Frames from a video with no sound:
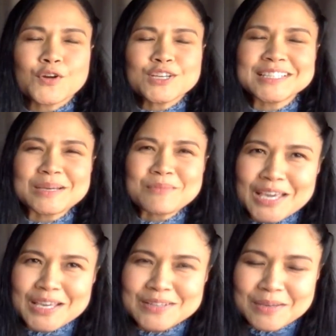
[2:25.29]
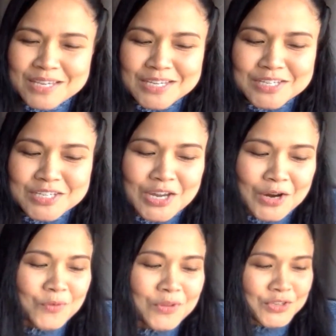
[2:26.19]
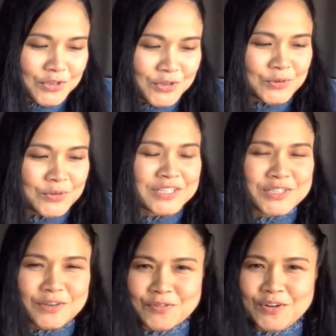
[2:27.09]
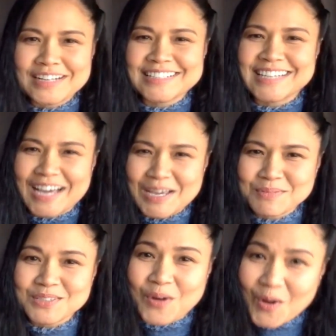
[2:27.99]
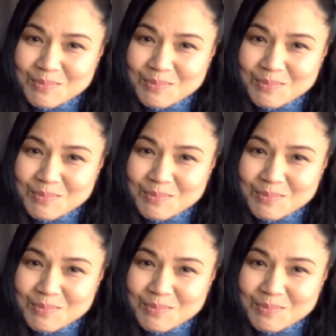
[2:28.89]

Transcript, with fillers: first let me let me share with you the different types of